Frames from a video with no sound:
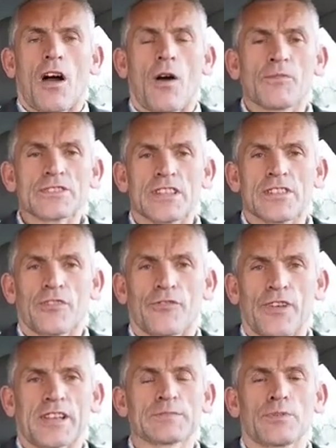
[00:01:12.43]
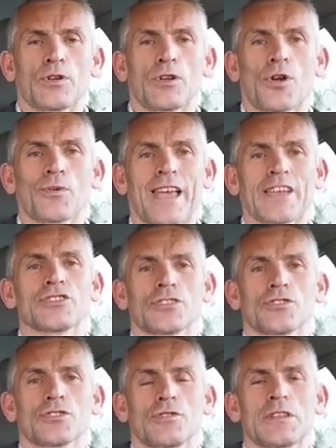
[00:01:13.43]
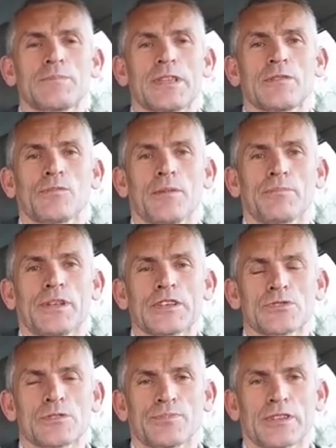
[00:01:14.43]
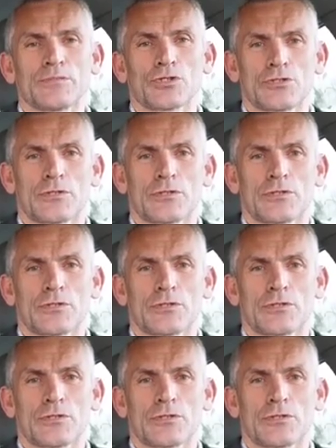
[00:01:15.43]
obviously, you're fixed by your location. You can only be in one place with your brick and mortar.